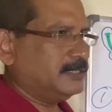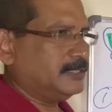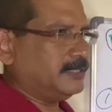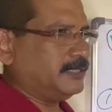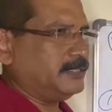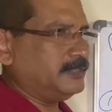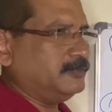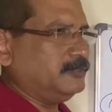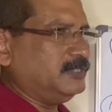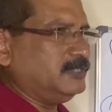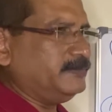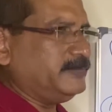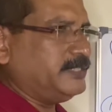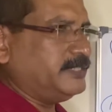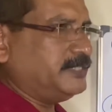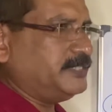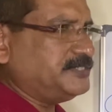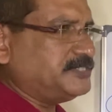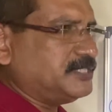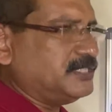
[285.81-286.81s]
And during my
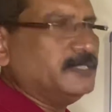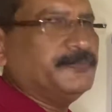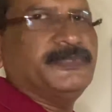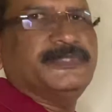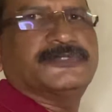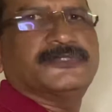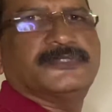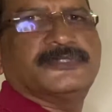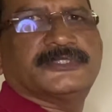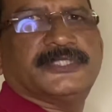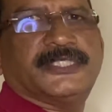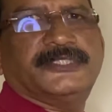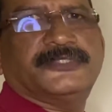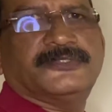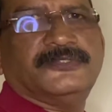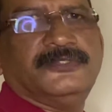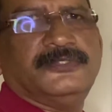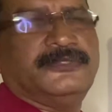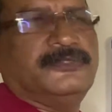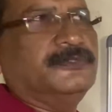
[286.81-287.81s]
initial episodes, I
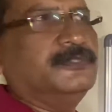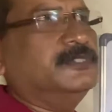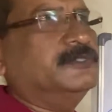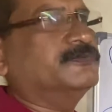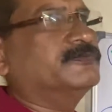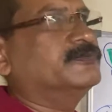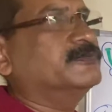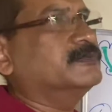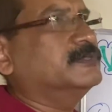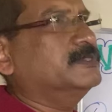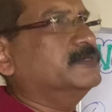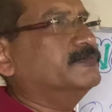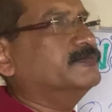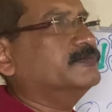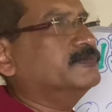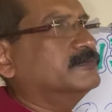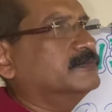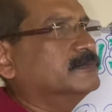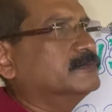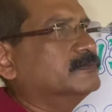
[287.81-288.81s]
told you, if, if,
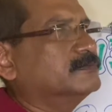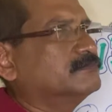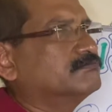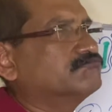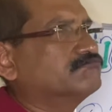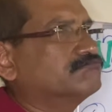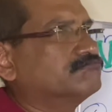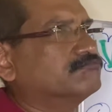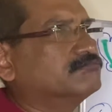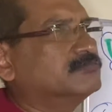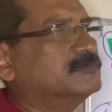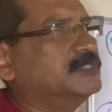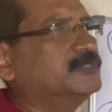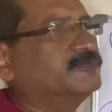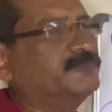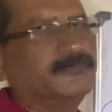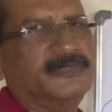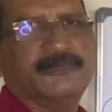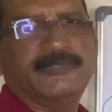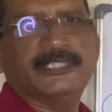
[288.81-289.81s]

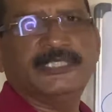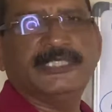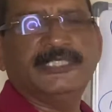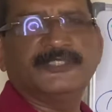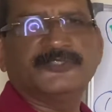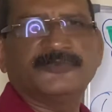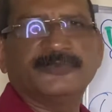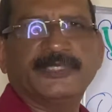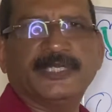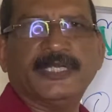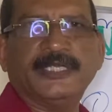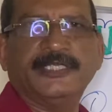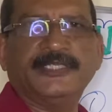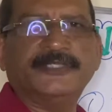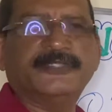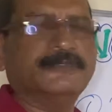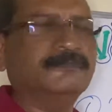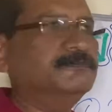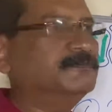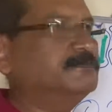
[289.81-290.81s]
if memory leads me right,